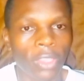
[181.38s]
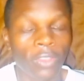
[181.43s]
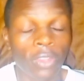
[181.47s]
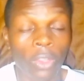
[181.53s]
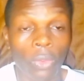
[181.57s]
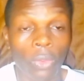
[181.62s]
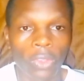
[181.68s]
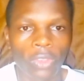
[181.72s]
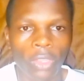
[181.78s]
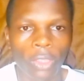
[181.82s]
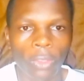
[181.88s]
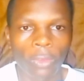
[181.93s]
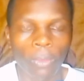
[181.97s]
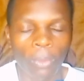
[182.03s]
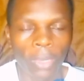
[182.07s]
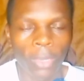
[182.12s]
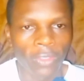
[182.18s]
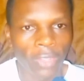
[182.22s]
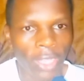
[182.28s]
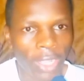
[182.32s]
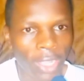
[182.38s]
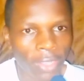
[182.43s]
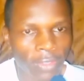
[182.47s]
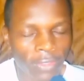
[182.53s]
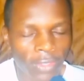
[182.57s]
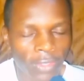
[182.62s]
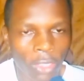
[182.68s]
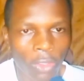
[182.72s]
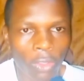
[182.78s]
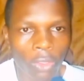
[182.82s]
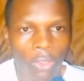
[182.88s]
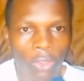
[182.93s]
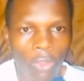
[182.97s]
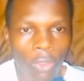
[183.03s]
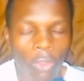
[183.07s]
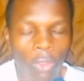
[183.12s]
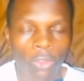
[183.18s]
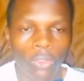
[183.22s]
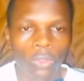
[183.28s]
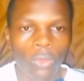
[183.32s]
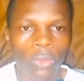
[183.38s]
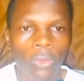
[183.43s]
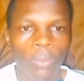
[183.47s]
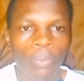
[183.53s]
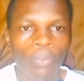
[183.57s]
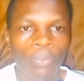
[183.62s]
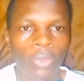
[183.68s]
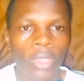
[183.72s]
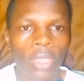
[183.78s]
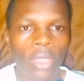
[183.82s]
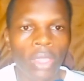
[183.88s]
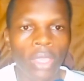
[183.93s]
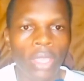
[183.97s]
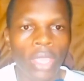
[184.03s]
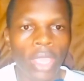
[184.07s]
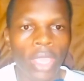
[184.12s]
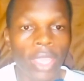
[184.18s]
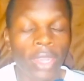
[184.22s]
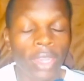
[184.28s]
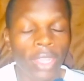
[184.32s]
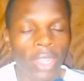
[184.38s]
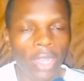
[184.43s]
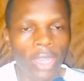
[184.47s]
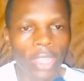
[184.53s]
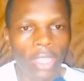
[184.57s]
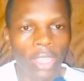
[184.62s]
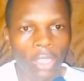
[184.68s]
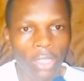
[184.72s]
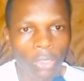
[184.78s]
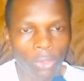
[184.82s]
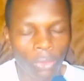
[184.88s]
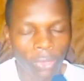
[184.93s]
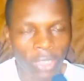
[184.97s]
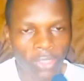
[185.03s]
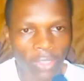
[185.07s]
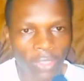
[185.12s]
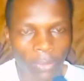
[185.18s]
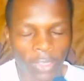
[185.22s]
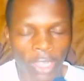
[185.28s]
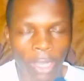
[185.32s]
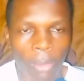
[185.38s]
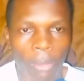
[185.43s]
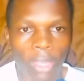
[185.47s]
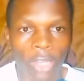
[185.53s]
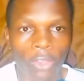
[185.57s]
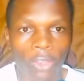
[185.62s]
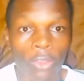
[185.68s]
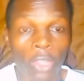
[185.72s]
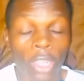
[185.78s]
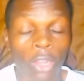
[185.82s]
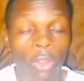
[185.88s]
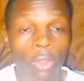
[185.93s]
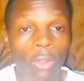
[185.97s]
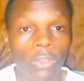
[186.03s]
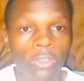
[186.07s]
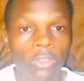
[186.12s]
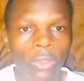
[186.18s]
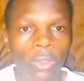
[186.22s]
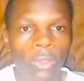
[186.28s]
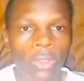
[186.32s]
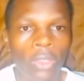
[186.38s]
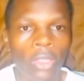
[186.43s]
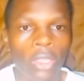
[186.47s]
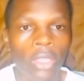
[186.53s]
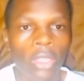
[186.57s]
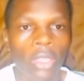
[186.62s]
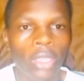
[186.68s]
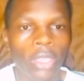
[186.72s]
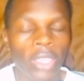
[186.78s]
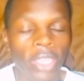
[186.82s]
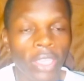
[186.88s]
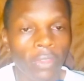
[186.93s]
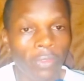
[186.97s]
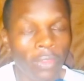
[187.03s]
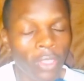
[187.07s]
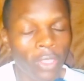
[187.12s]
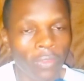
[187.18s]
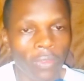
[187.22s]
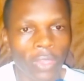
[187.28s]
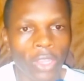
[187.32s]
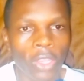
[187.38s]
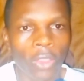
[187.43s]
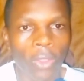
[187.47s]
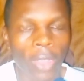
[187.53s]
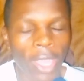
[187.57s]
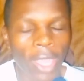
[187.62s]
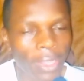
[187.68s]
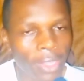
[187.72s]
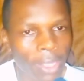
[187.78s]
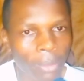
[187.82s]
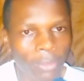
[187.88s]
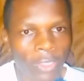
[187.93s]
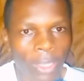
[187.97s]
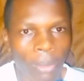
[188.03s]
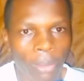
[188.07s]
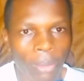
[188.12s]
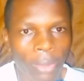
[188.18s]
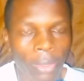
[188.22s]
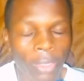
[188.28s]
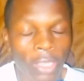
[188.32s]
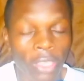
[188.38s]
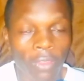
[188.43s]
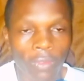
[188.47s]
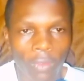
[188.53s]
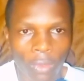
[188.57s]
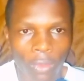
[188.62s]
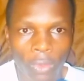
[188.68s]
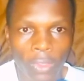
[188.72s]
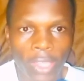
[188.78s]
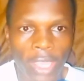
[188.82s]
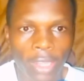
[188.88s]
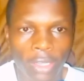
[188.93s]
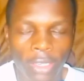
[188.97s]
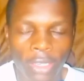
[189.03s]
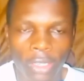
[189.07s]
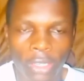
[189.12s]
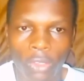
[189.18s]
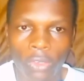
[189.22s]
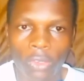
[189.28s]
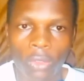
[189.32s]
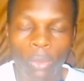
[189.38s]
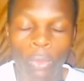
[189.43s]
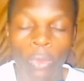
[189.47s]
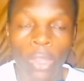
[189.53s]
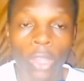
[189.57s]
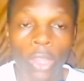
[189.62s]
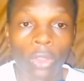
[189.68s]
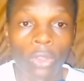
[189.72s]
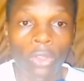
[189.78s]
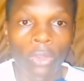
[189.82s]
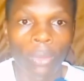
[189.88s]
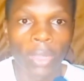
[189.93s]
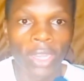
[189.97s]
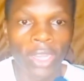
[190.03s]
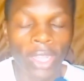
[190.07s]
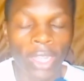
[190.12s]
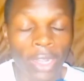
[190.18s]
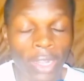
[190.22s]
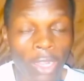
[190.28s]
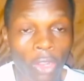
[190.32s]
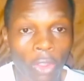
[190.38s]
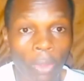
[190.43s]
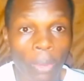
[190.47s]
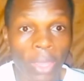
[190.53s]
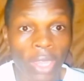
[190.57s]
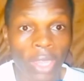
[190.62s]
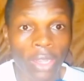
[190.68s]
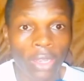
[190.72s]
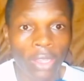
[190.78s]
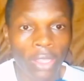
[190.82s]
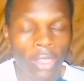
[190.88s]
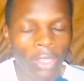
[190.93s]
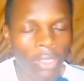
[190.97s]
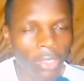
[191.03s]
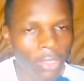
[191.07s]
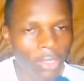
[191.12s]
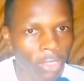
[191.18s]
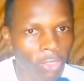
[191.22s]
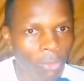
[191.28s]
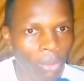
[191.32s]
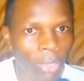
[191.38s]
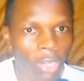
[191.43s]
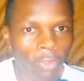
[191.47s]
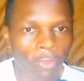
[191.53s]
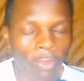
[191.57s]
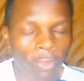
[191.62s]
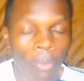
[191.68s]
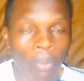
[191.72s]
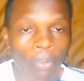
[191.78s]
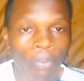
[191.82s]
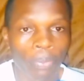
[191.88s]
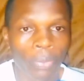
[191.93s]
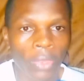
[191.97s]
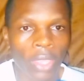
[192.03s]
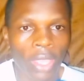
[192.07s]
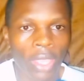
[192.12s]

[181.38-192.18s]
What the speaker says: just requesting you to please take a second or two and click to the subscribe button. You can also give this video a thumbs up. If you do that, YouTube will automatically recommend this platform